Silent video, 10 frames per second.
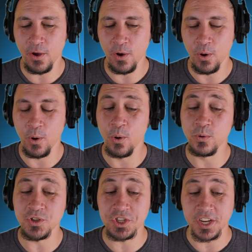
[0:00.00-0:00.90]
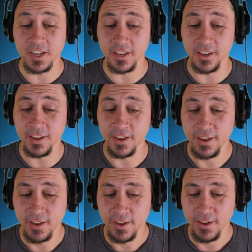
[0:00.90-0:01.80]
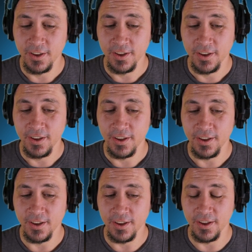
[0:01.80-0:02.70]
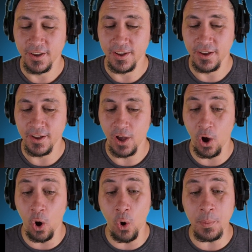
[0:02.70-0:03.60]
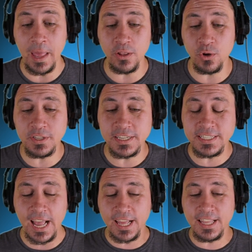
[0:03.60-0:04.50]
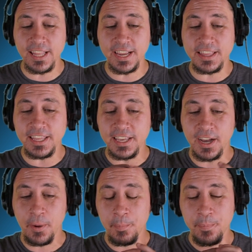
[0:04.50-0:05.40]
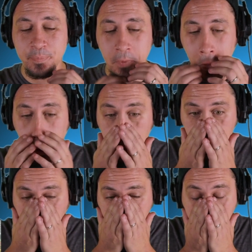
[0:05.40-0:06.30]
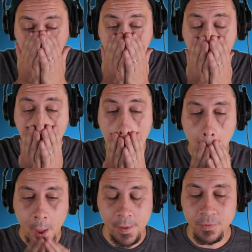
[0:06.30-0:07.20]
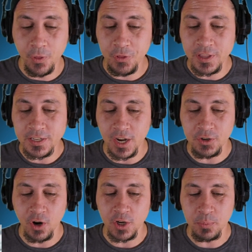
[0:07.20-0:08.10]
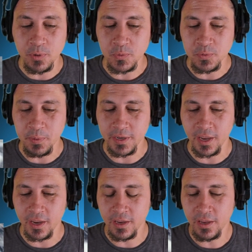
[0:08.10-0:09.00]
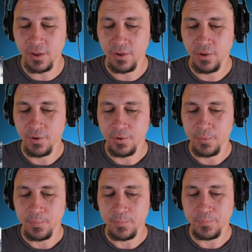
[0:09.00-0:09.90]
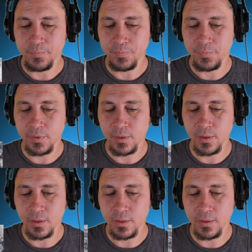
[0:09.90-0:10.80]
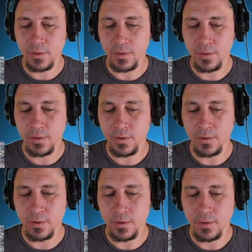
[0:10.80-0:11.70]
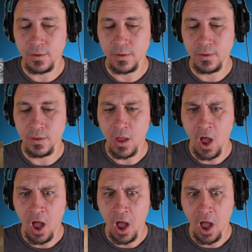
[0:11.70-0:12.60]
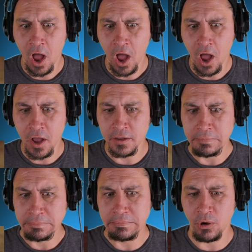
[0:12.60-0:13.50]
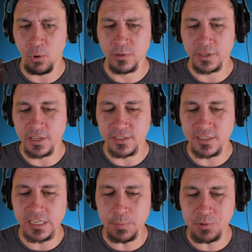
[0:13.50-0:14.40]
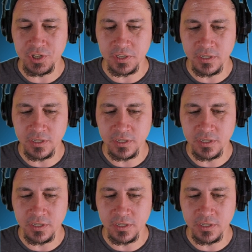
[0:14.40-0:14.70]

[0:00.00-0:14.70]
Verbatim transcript: Oh shit. What just happened? Oh, and that looks exactly like the um. We tampered with the stability of space. The thing that Doctor Octopus was making. The multiverse is a concept about which we know frighteningly little. Holy Inception!